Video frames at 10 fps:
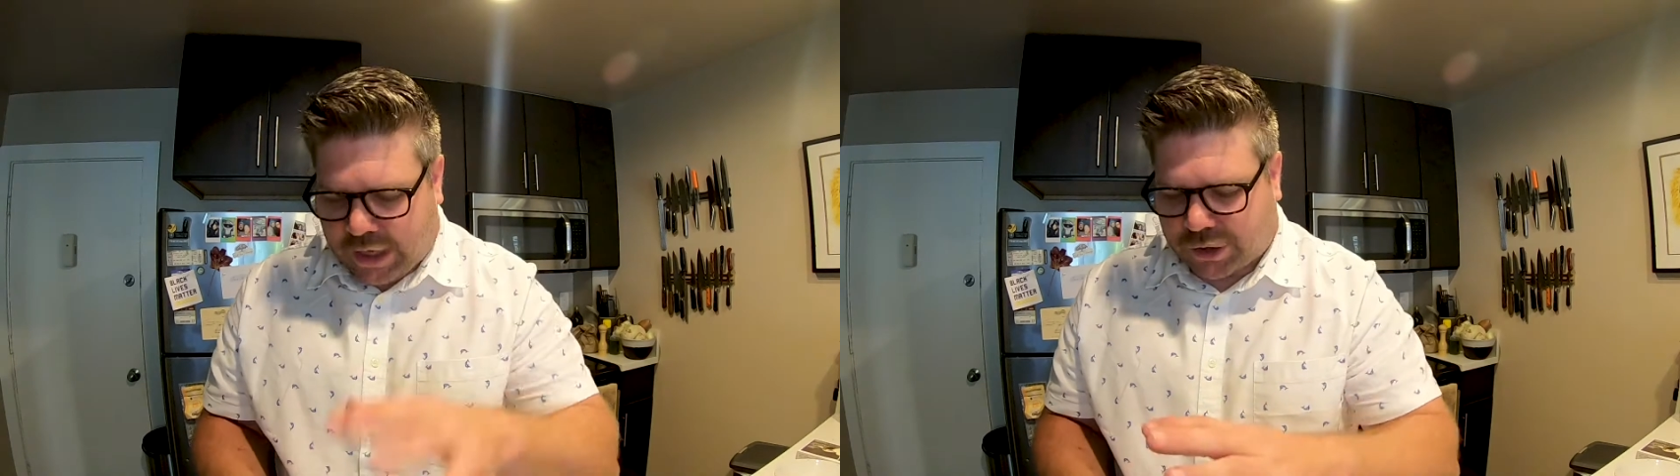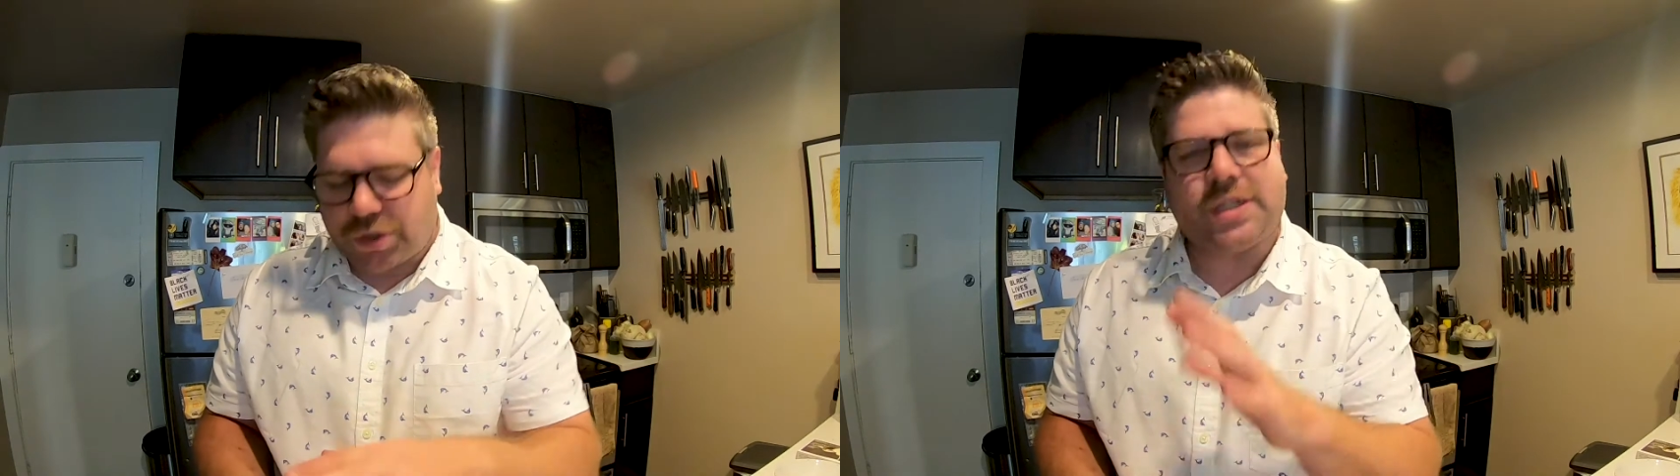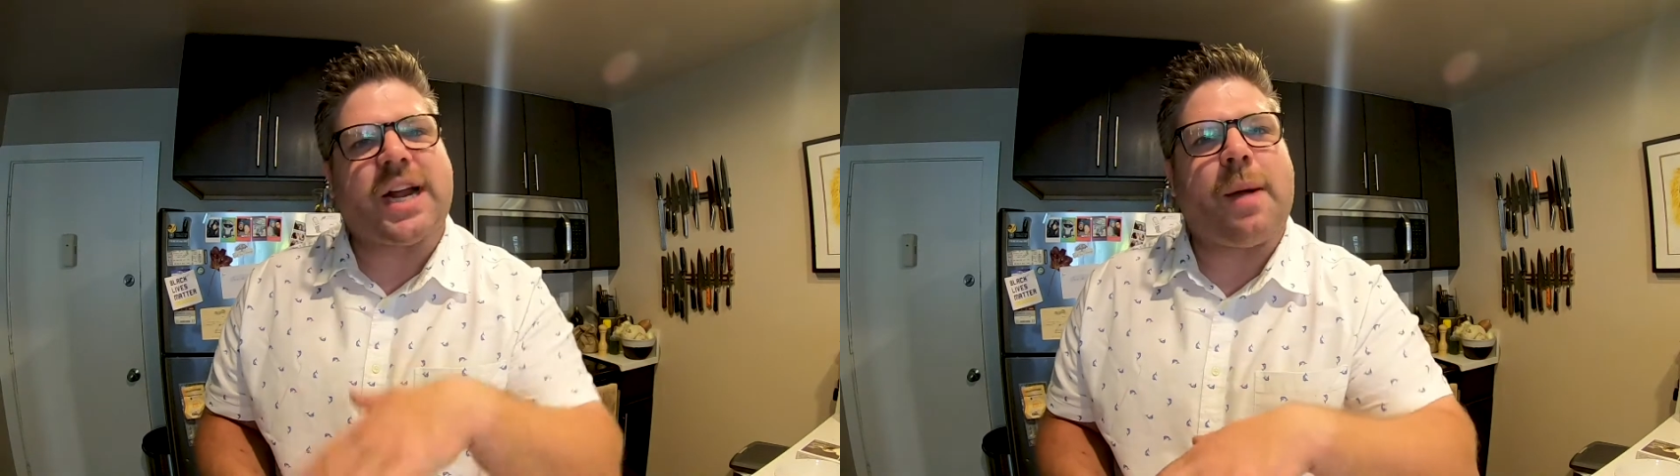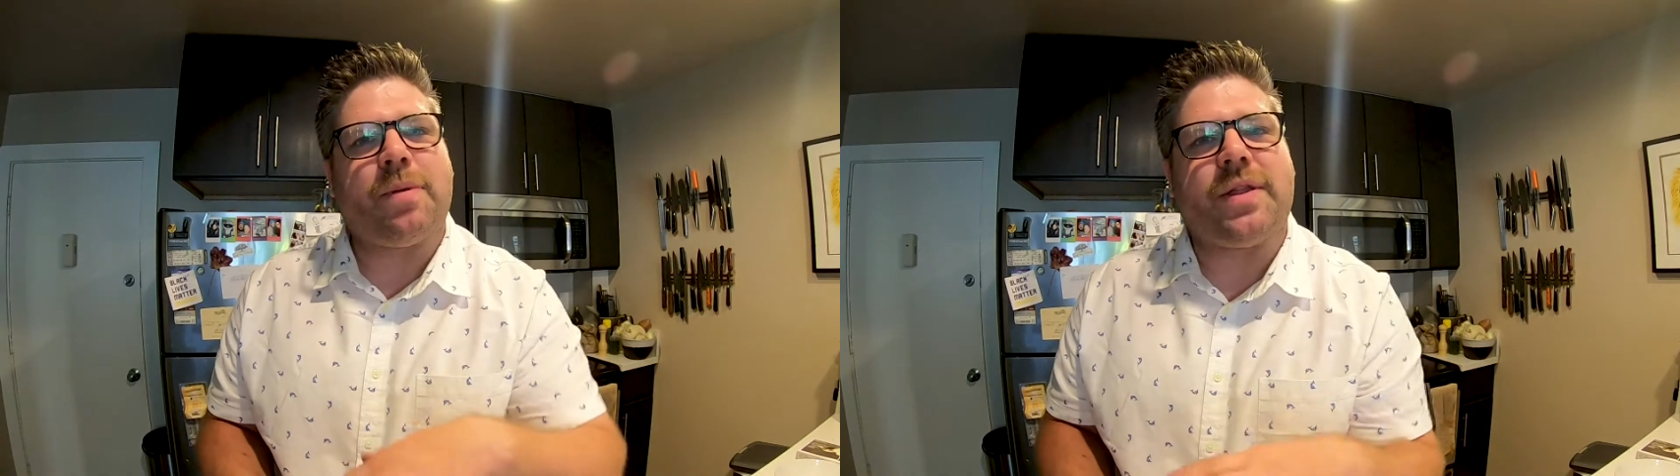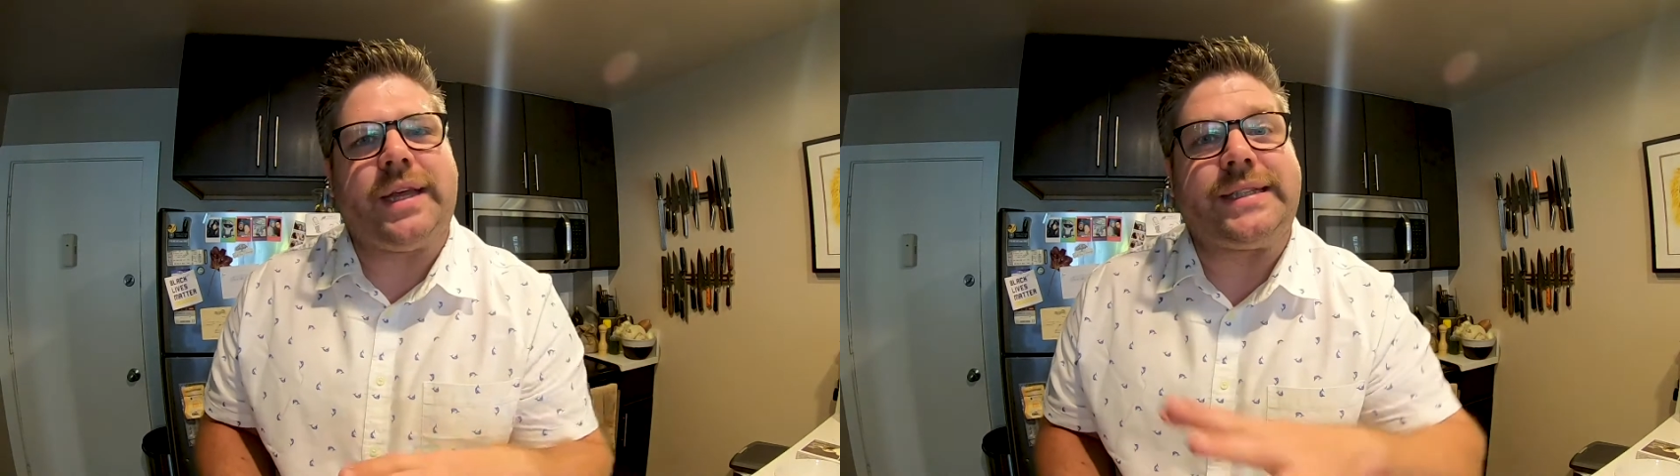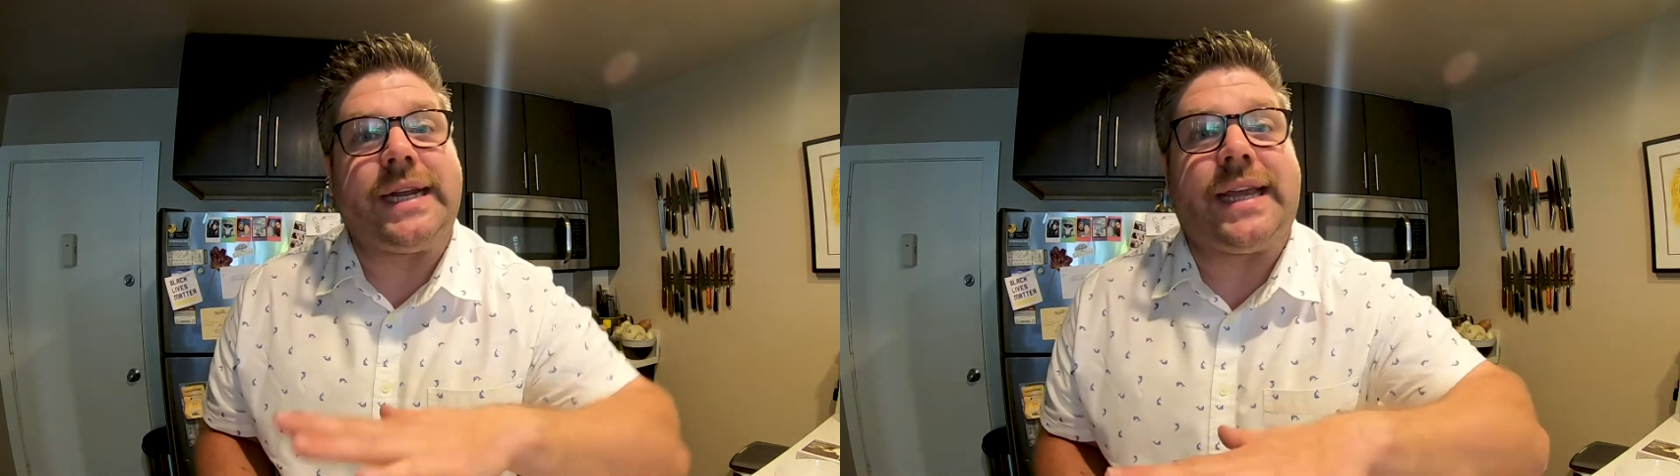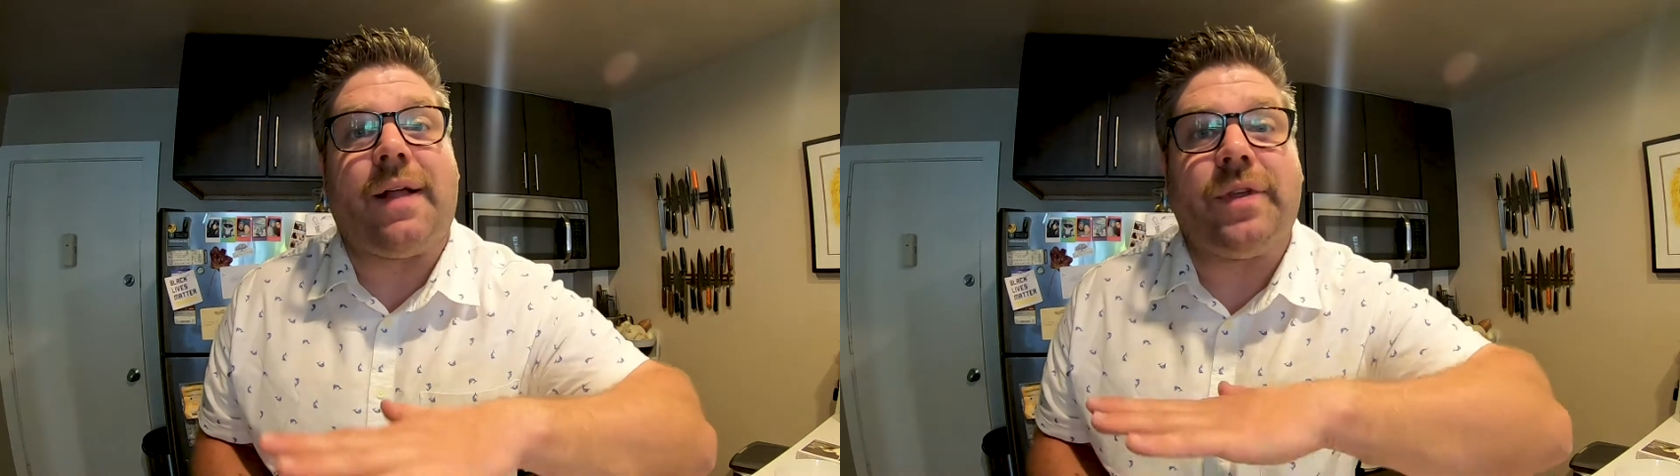So just a couple of these, and again,